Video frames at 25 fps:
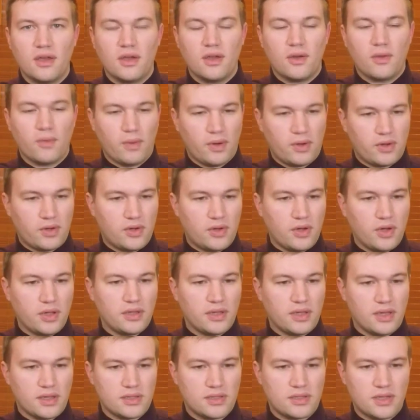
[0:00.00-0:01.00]
Well,
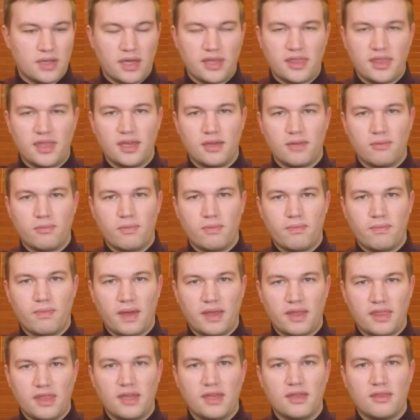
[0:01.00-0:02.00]
goodness, I think, I
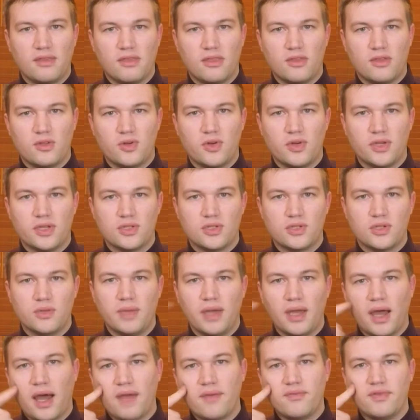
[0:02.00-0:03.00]
think the choice should
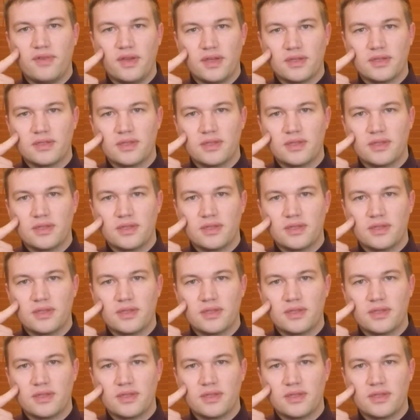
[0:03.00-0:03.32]
be obvious